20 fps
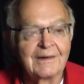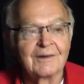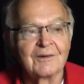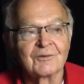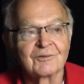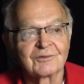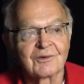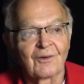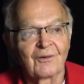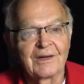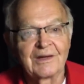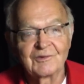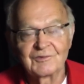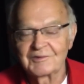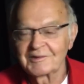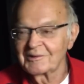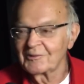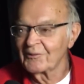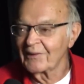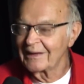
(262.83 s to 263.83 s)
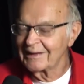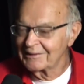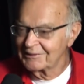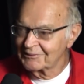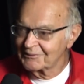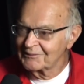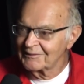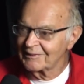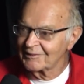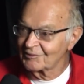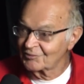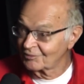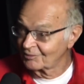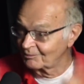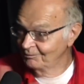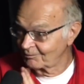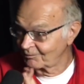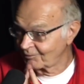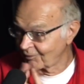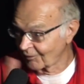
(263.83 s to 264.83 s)
So is there a way to do this
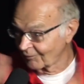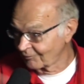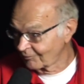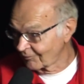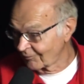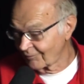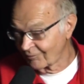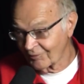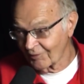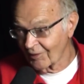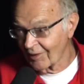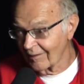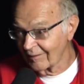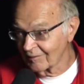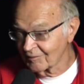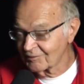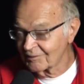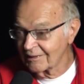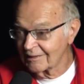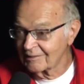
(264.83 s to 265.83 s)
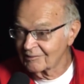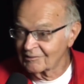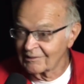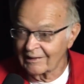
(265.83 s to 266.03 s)
for for all the states?